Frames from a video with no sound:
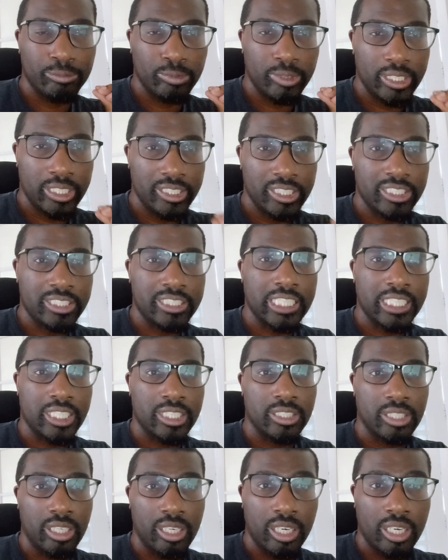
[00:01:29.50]
in the
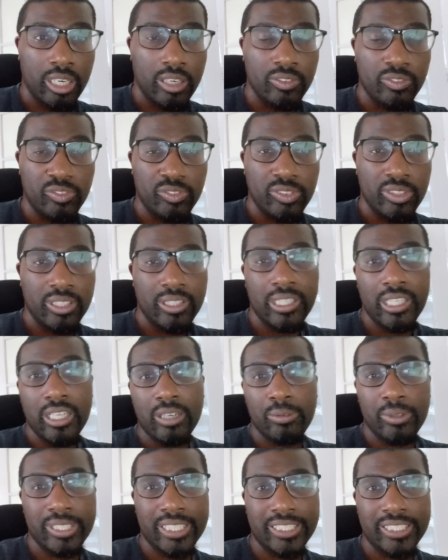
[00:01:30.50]
second half
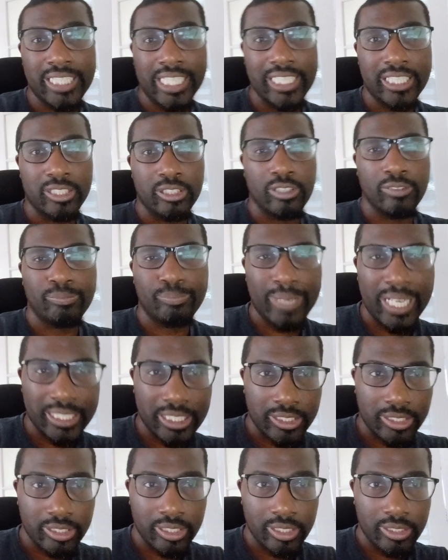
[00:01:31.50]
when he taken off
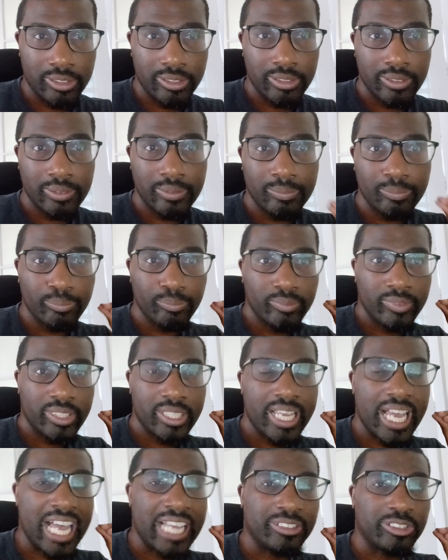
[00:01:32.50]
Maddison
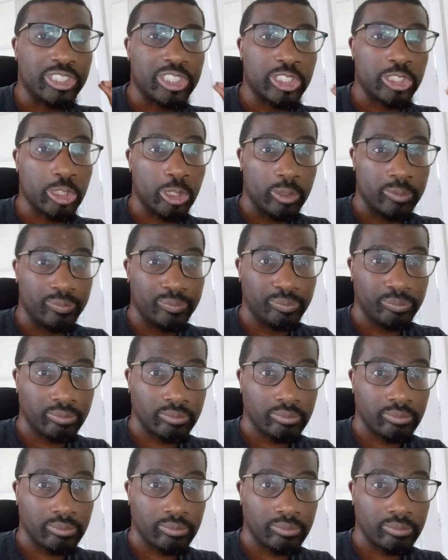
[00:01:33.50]
and Son.